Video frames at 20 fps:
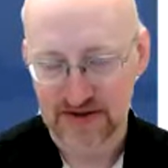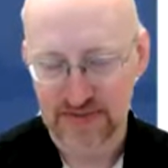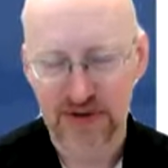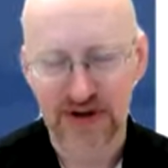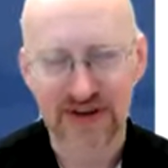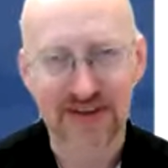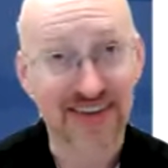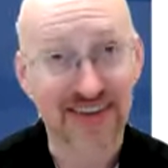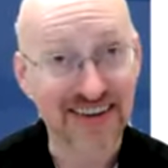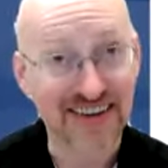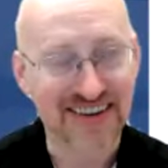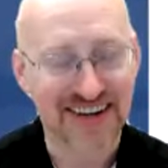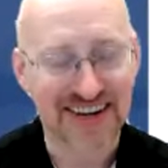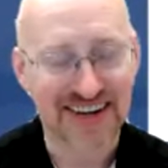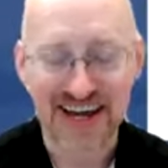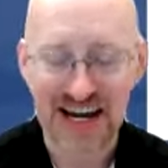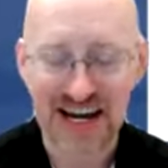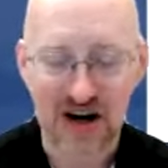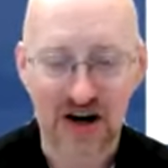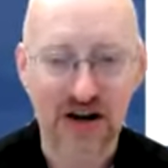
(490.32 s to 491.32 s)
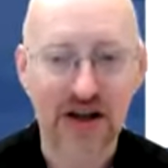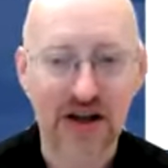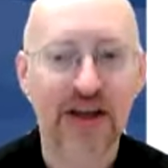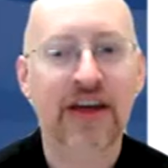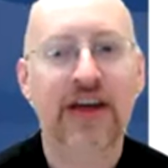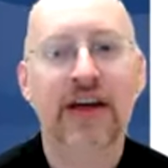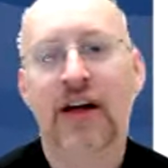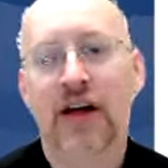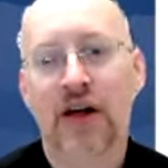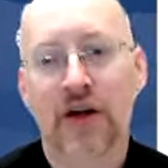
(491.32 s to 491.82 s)
presented here,
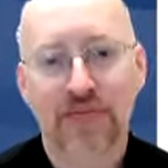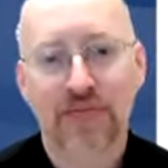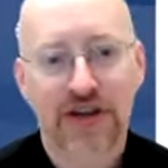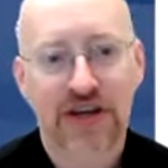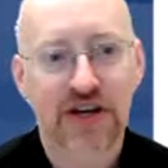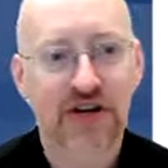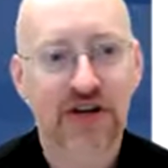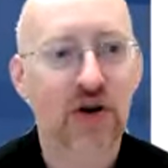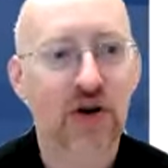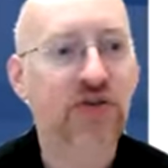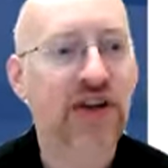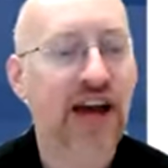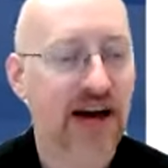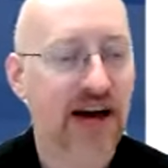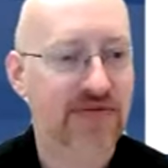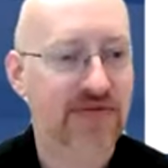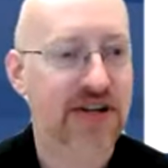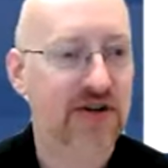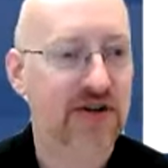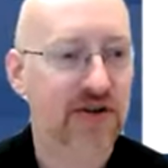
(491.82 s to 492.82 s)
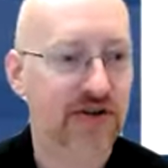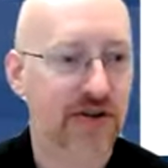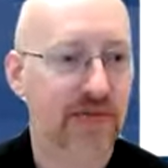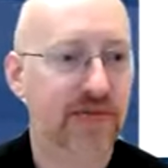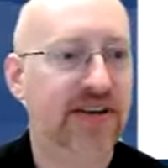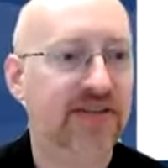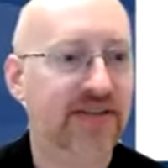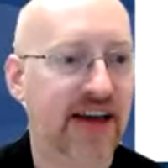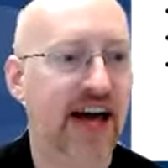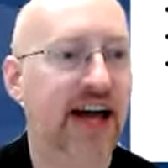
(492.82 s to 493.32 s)
you don't have to use them
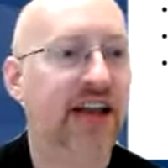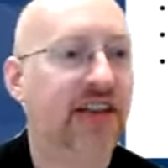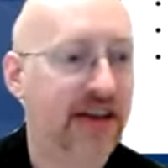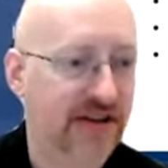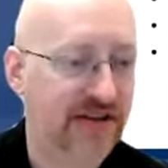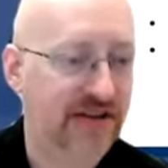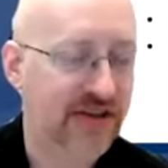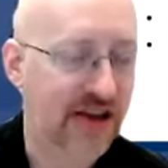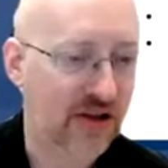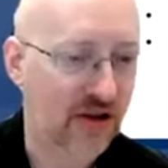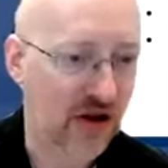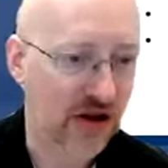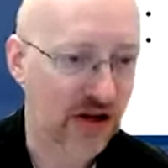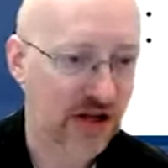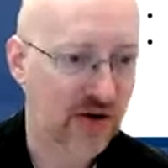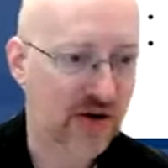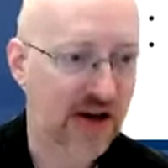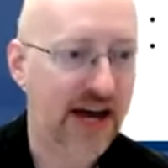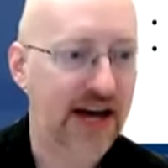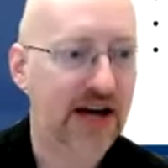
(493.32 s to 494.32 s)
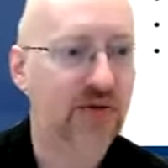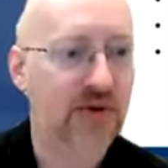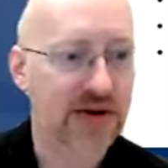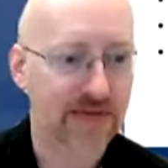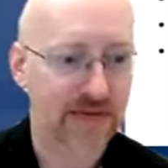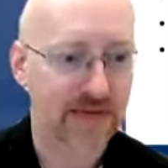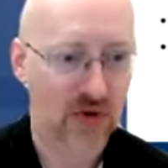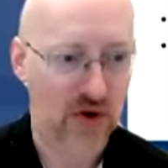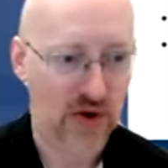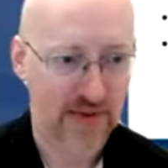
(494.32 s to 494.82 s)
exactly as they look. You can
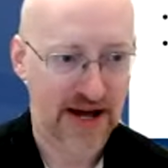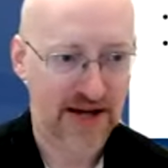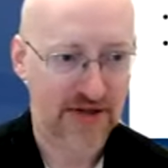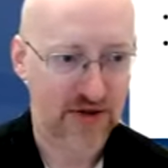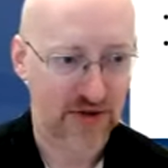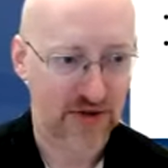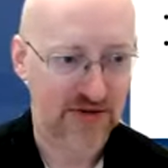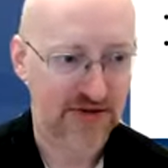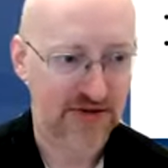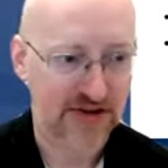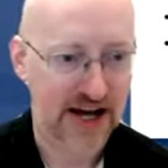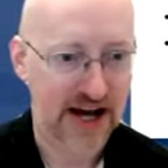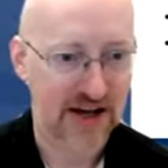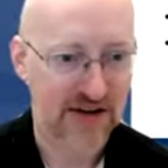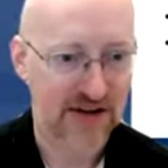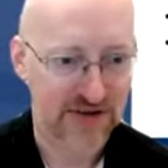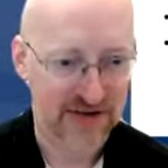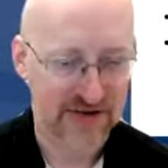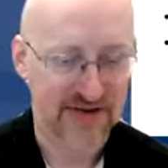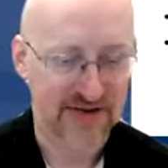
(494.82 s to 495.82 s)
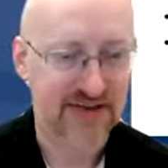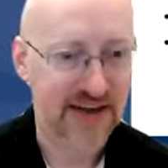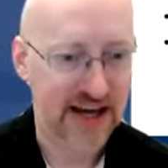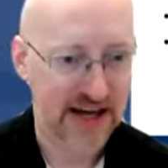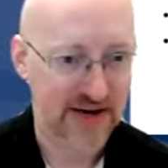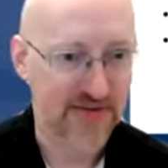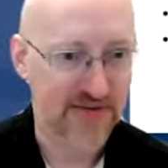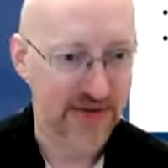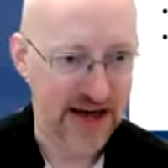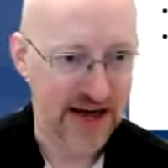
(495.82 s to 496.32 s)
reformat those styles and
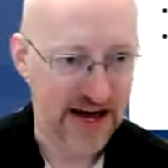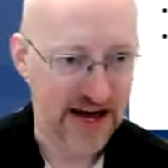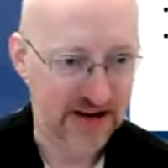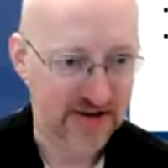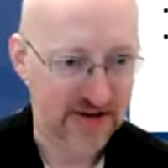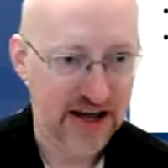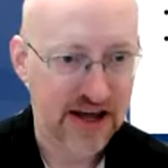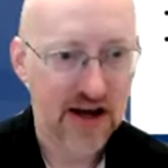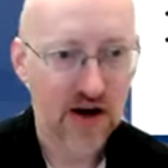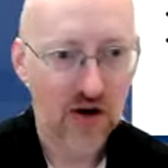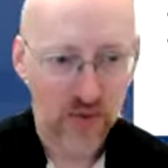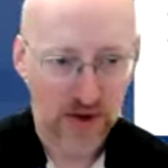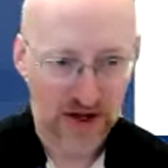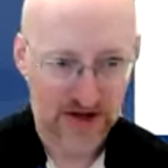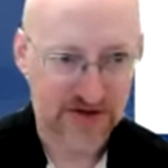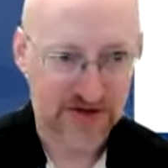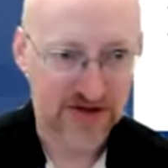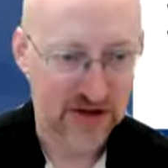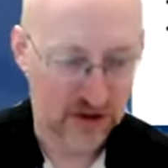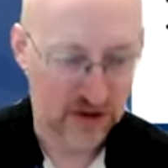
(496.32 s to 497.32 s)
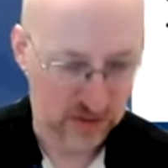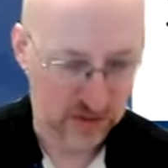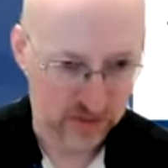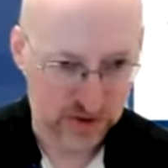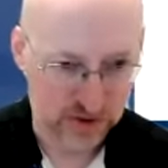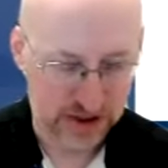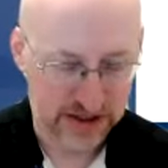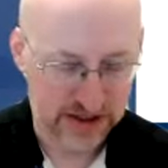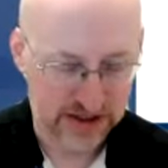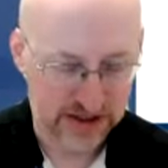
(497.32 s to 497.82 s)
save that while still
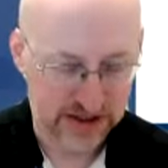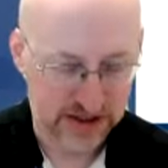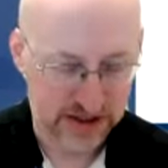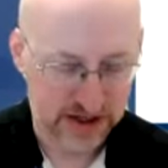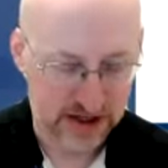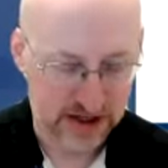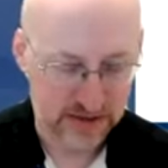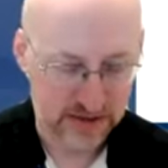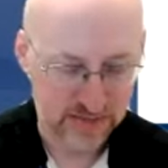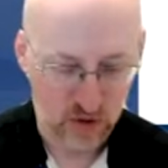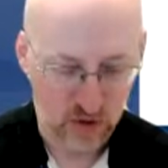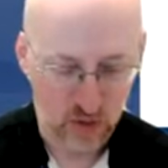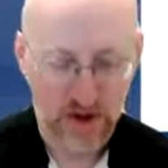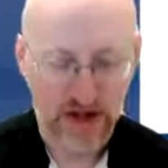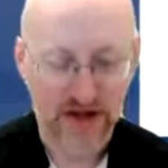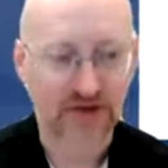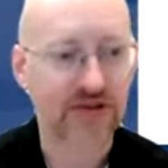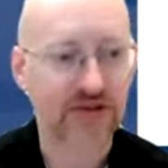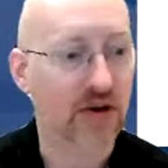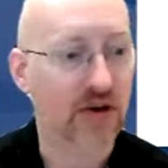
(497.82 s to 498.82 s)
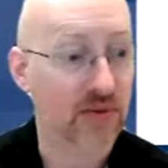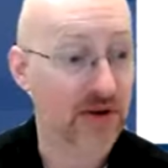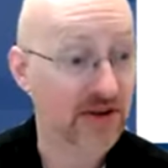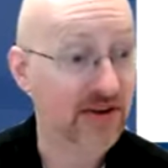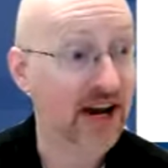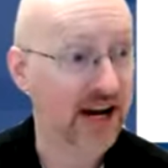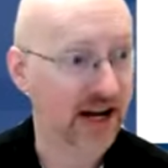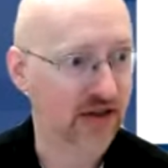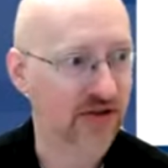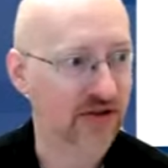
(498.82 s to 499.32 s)

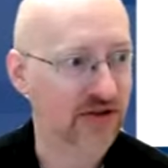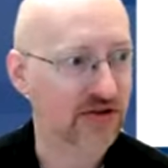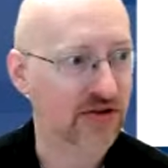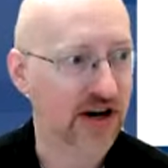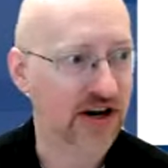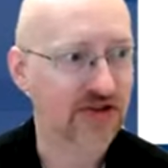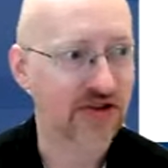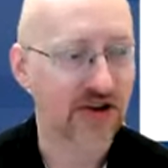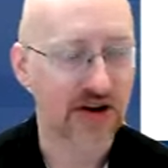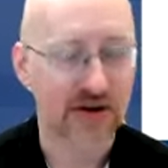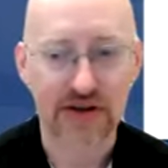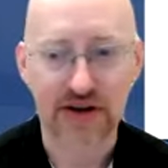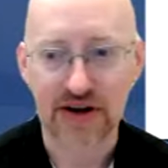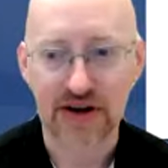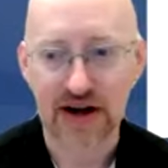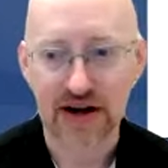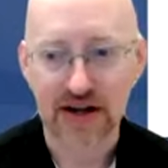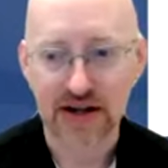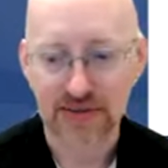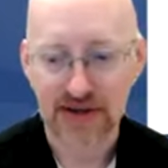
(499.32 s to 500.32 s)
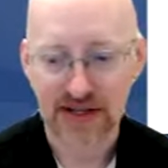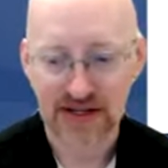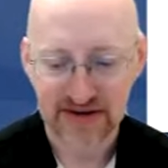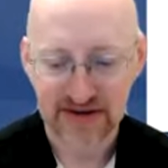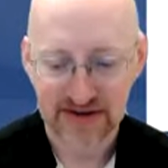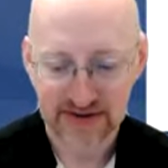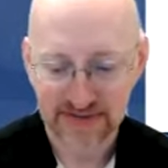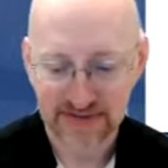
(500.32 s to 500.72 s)
retaining the structure of the document.